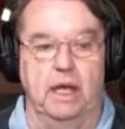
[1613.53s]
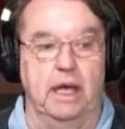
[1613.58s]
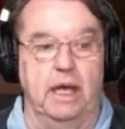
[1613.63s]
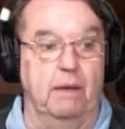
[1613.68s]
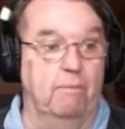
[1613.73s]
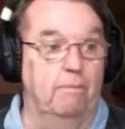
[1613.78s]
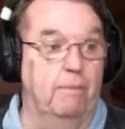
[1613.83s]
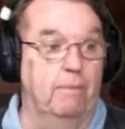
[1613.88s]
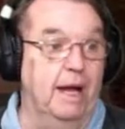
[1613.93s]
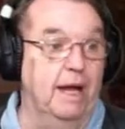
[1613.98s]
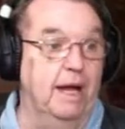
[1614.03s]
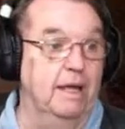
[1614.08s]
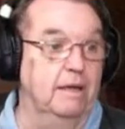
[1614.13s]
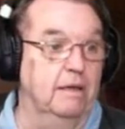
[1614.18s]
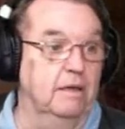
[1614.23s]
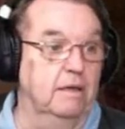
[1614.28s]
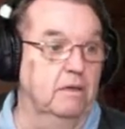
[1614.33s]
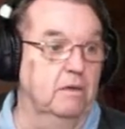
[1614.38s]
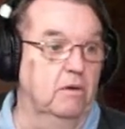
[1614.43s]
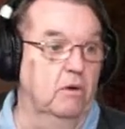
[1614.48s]
And by
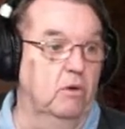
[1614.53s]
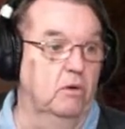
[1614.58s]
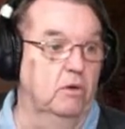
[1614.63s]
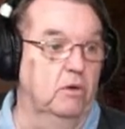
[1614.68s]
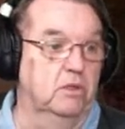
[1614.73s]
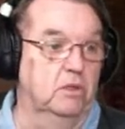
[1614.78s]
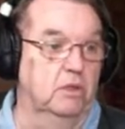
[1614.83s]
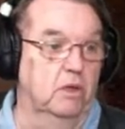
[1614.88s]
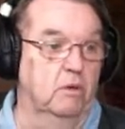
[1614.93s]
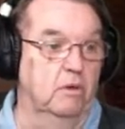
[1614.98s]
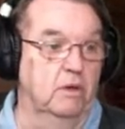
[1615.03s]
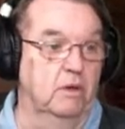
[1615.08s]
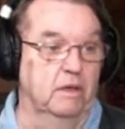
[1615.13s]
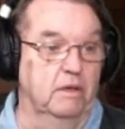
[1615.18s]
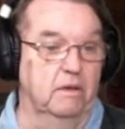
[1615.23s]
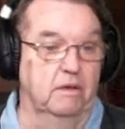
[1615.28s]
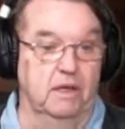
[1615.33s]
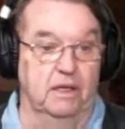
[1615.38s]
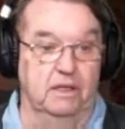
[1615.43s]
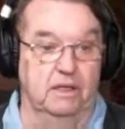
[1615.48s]
also,
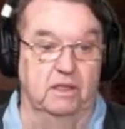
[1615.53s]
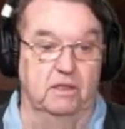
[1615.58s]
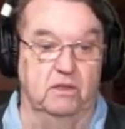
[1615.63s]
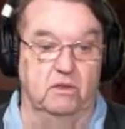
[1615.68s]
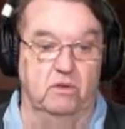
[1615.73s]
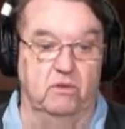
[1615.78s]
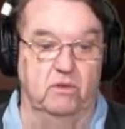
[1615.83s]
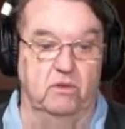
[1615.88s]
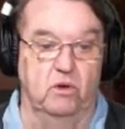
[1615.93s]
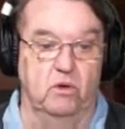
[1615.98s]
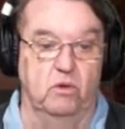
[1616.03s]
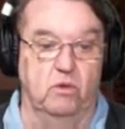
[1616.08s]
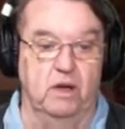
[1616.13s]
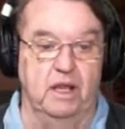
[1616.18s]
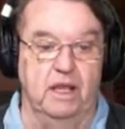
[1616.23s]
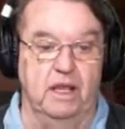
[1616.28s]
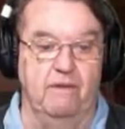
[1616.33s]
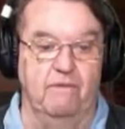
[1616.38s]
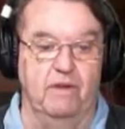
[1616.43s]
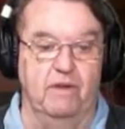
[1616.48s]
and this is cool,
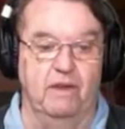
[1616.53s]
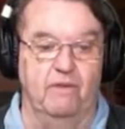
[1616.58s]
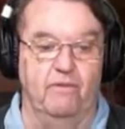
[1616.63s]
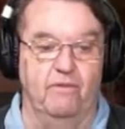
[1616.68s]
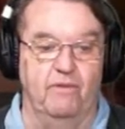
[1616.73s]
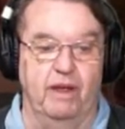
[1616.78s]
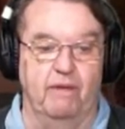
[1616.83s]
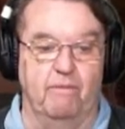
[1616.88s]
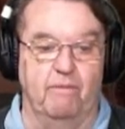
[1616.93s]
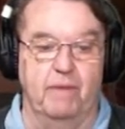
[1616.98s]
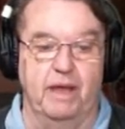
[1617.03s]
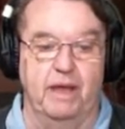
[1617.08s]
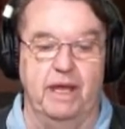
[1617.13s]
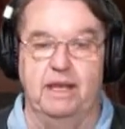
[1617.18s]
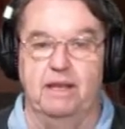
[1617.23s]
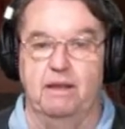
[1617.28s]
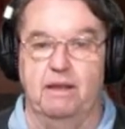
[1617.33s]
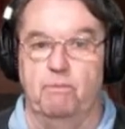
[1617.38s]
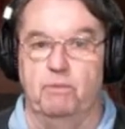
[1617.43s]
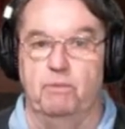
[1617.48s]
even if I
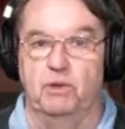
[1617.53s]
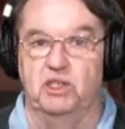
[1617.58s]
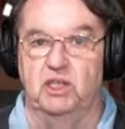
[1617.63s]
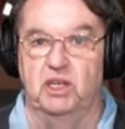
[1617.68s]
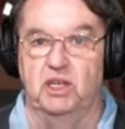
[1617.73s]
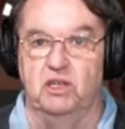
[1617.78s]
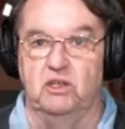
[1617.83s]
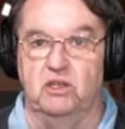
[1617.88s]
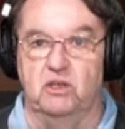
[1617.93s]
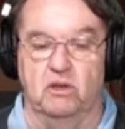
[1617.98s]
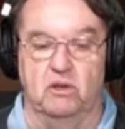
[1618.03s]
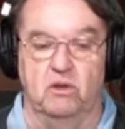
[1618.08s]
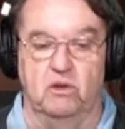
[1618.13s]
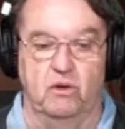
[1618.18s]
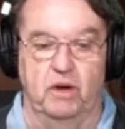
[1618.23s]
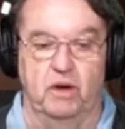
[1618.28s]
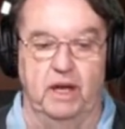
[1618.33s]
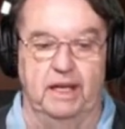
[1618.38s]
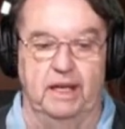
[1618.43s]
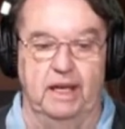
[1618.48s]
made the position
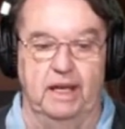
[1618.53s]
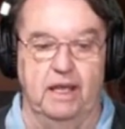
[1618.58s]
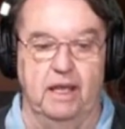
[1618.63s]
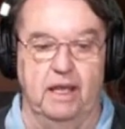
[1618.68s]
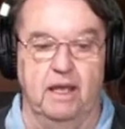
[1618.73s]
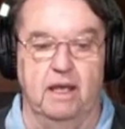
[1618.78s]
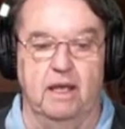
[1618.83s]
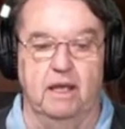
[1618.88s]
correctly,